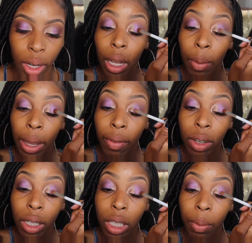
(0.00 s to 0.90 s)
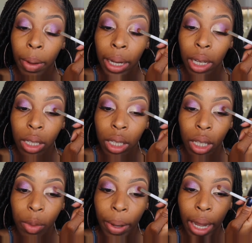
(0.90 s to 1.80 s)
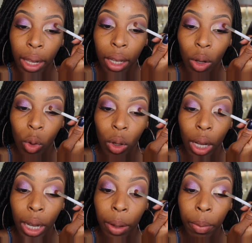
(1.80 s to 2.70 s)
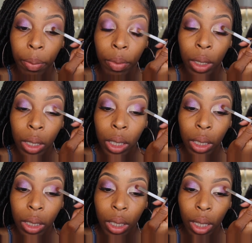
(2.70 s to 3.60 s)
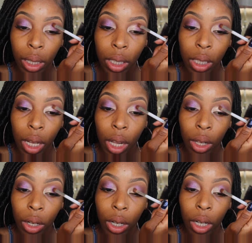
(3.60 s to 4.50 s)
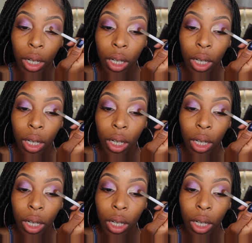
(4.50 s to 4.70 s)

I'm having to dip back into this palette a whole lot to get this color.